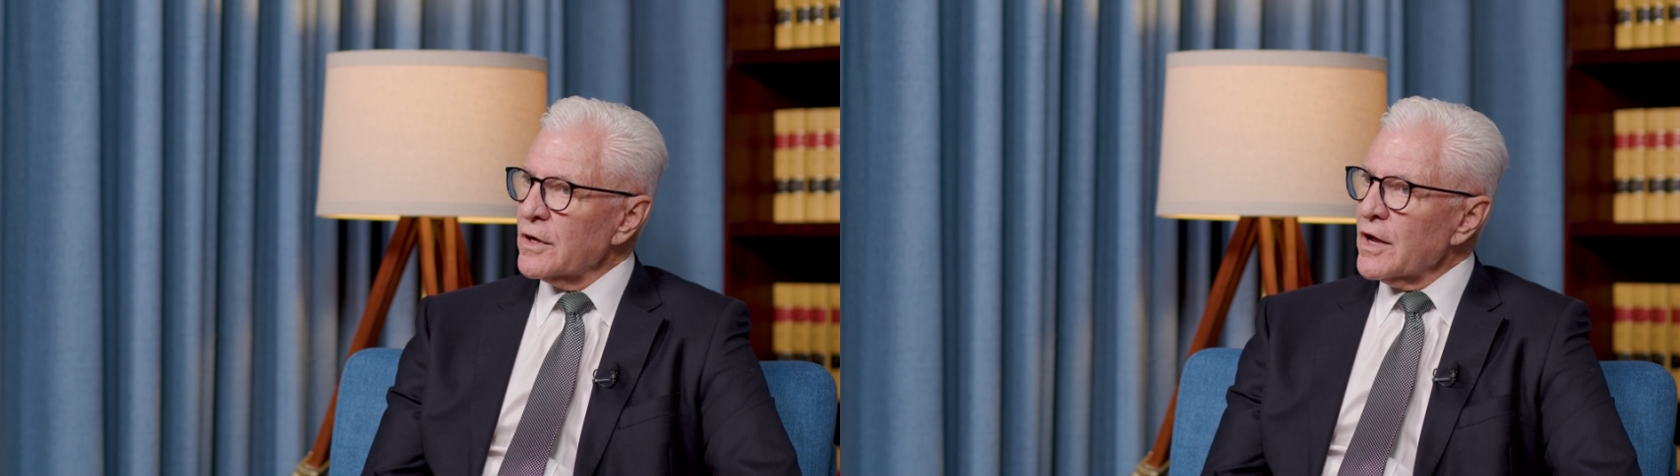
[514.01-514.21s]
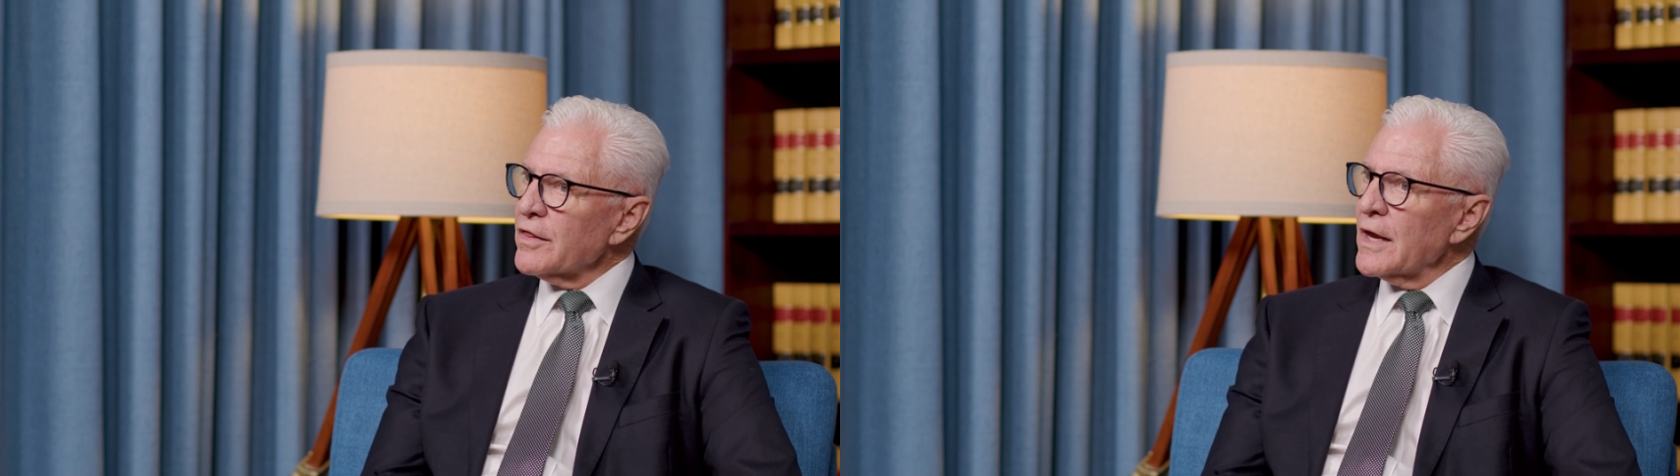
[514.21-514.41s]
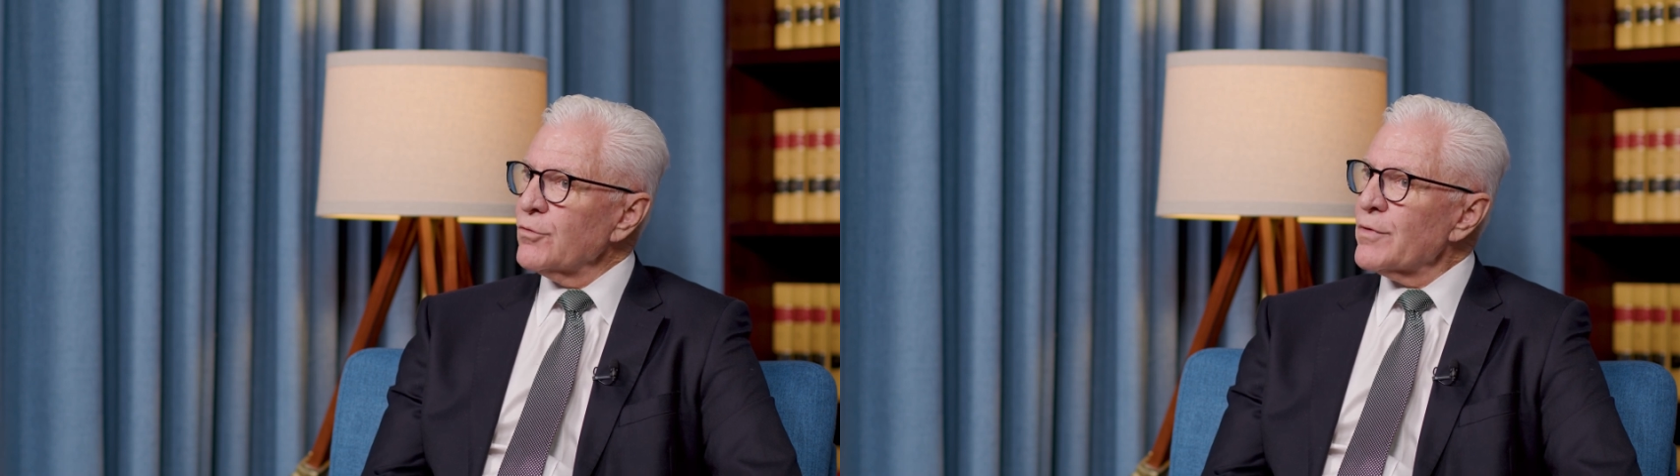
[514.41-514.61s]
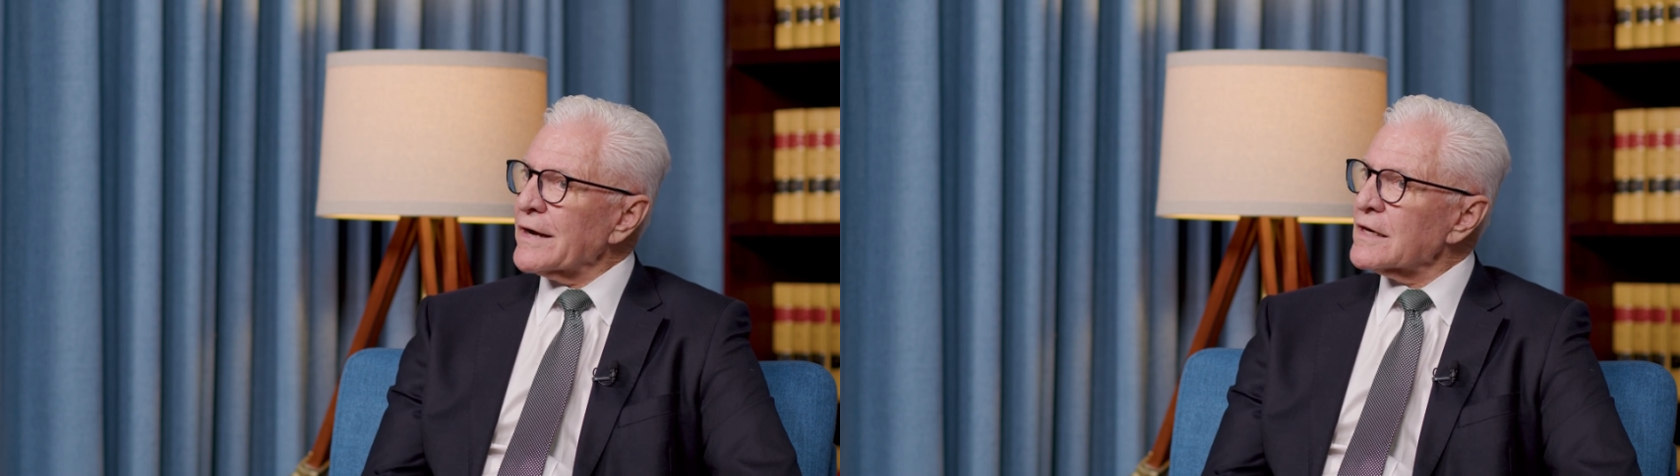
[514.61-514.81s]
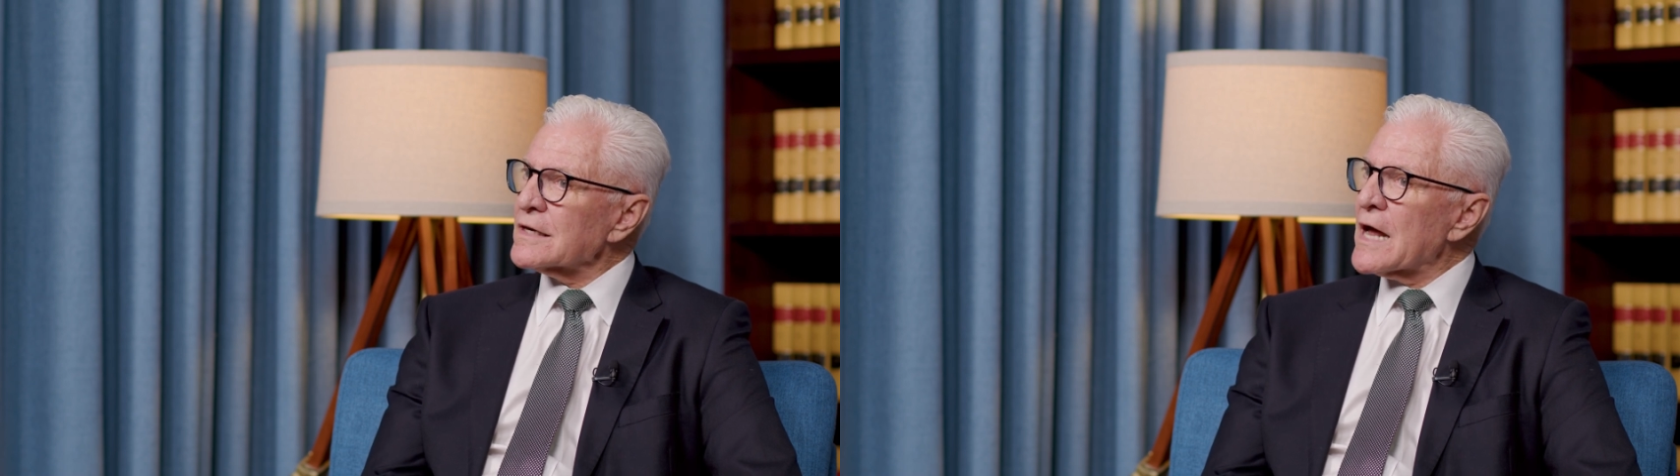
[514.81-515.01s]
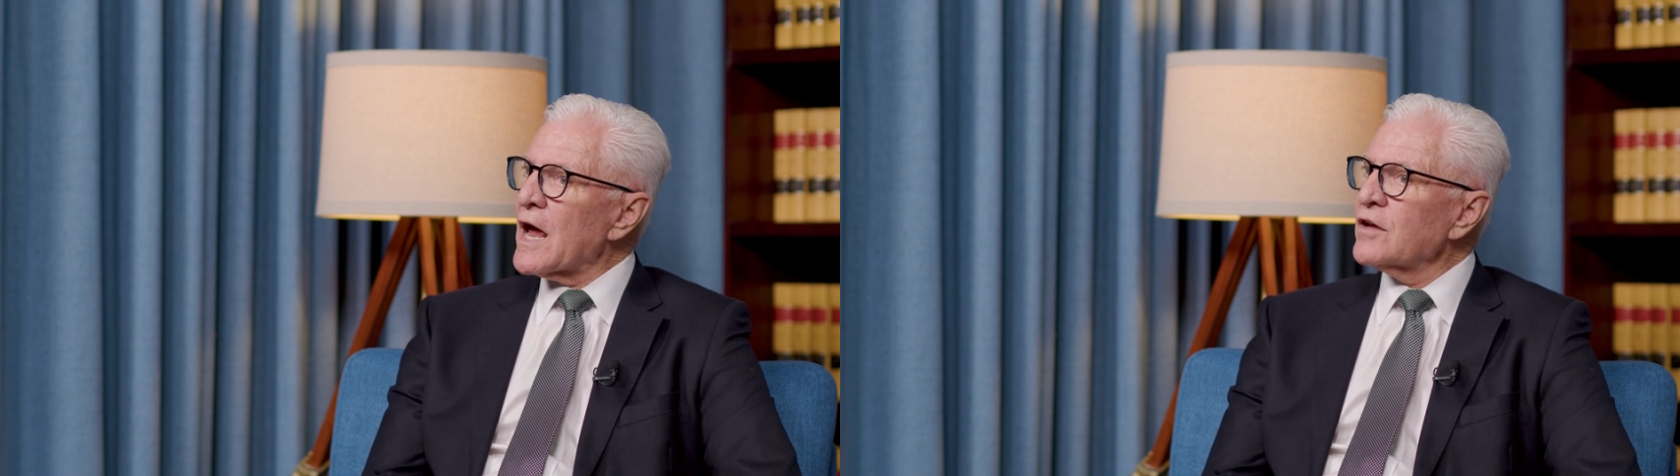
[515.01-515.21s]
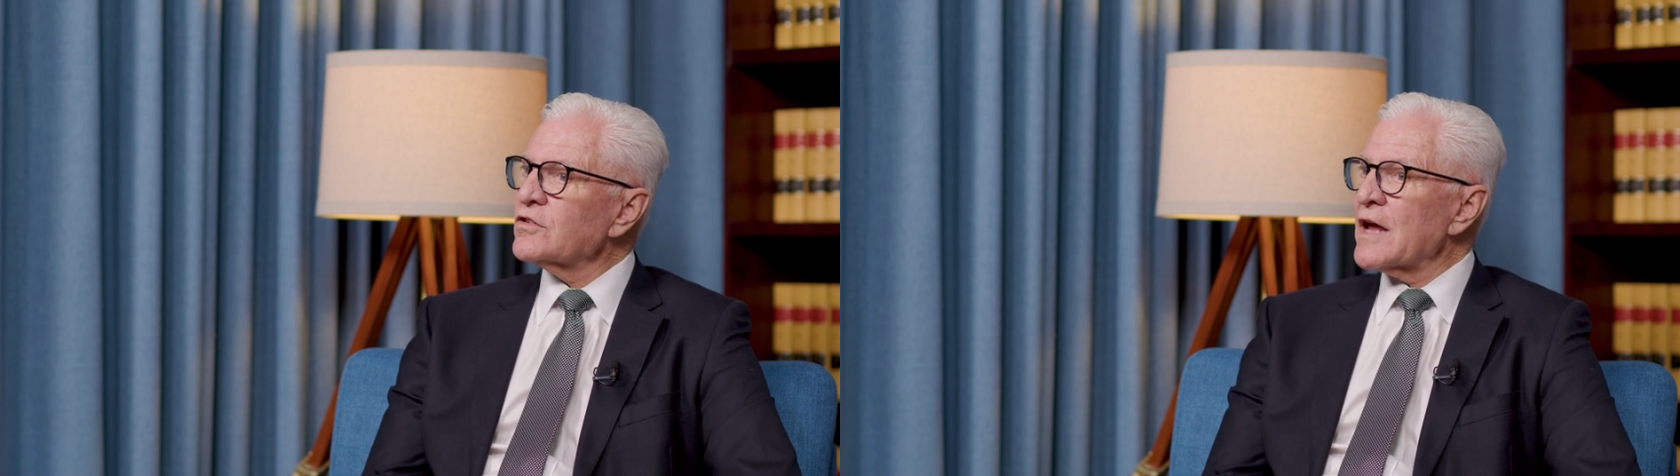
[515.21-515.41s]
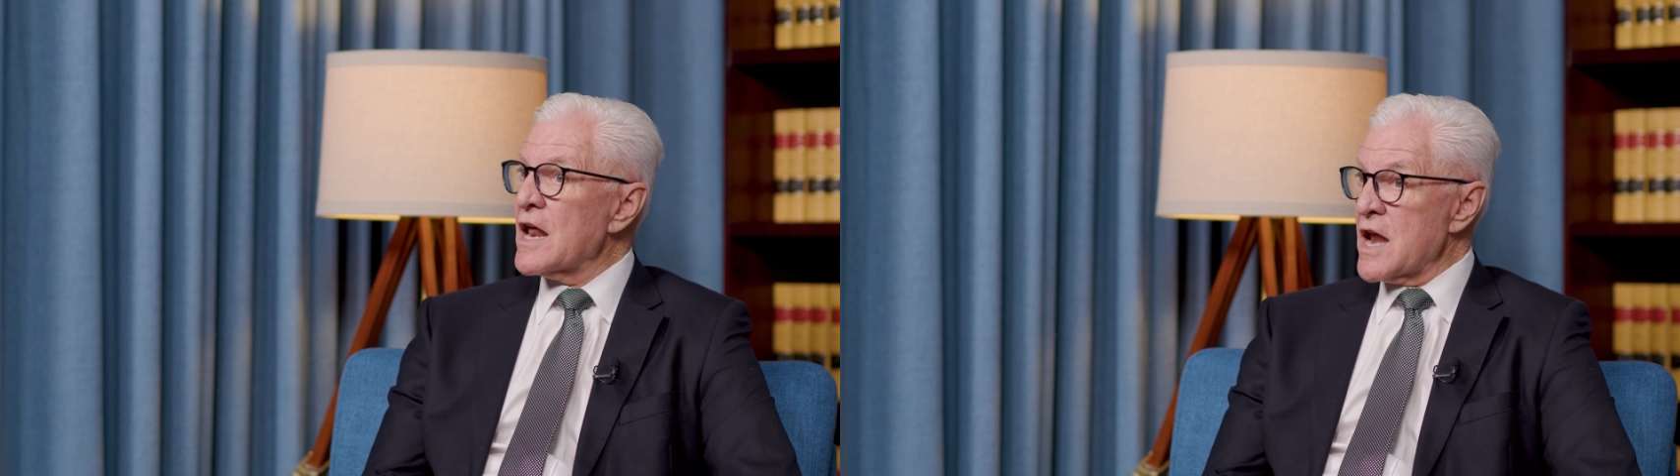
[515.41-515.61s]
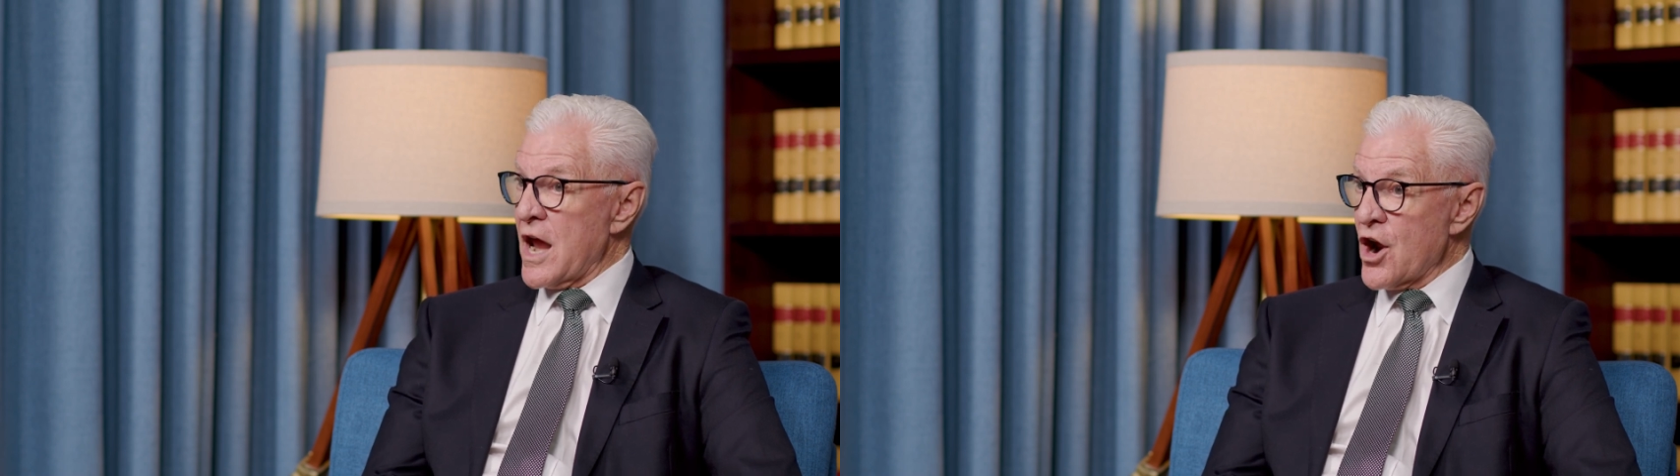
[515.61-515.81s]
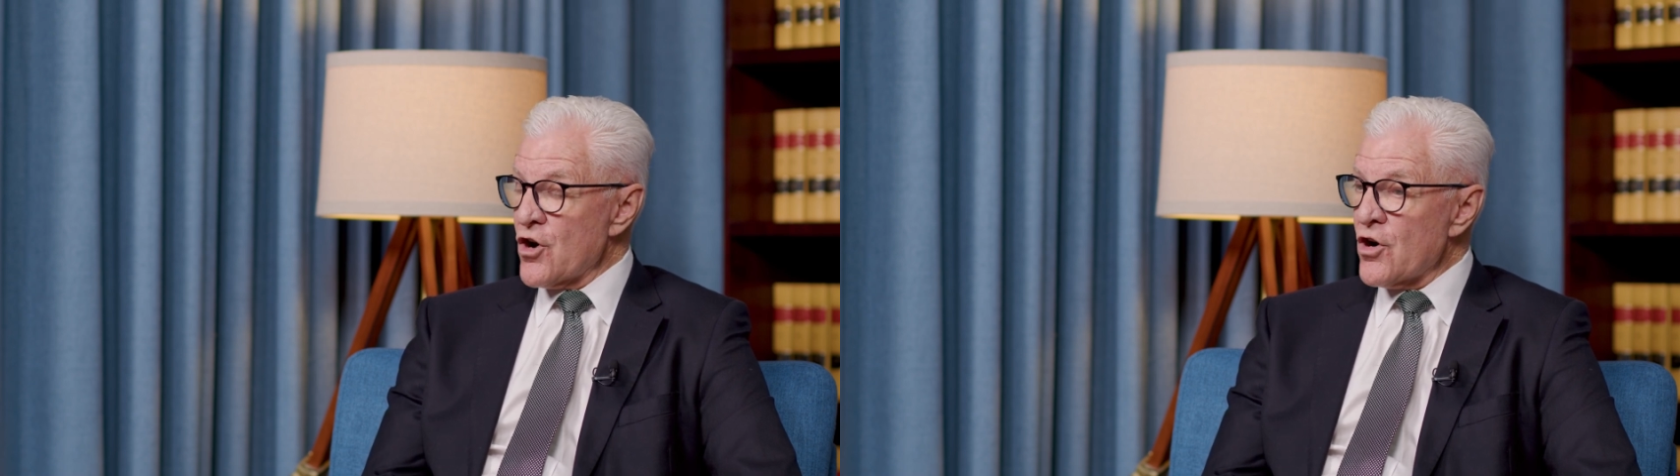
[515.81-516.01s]
They recognized an
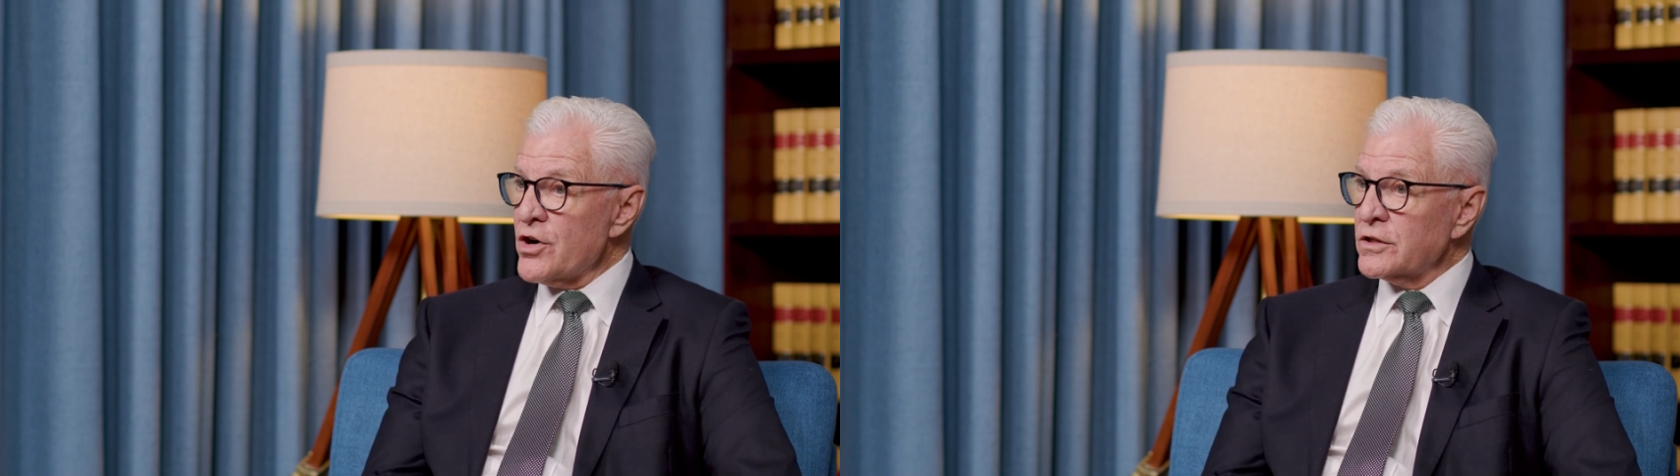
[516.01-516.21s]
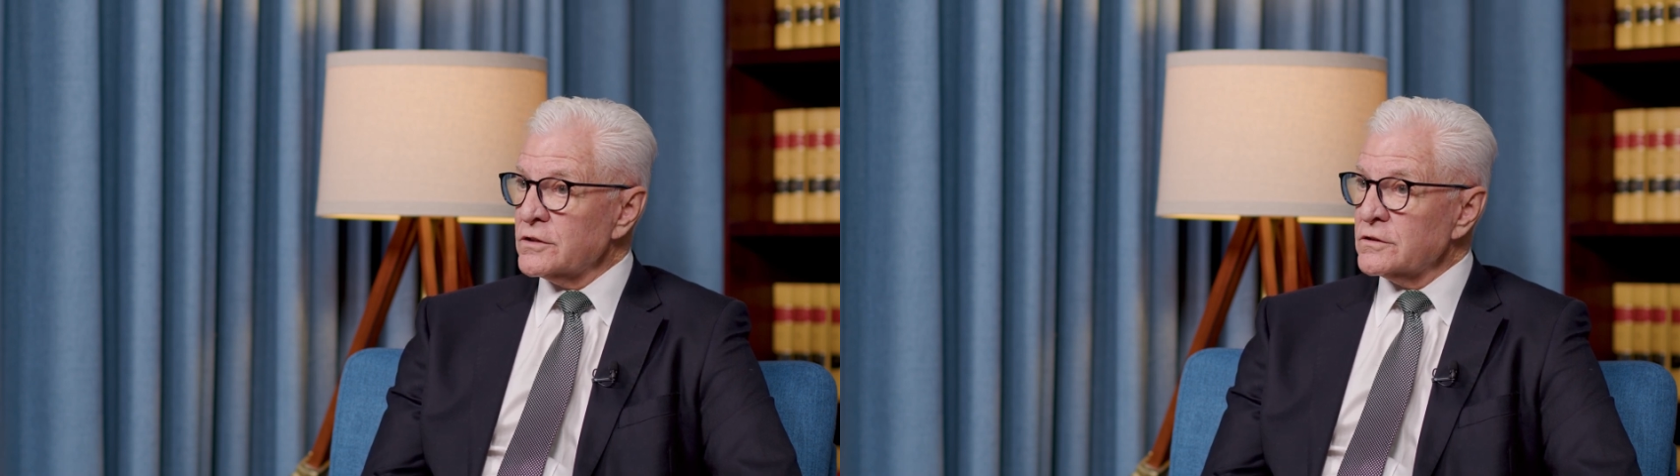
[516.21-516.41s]
error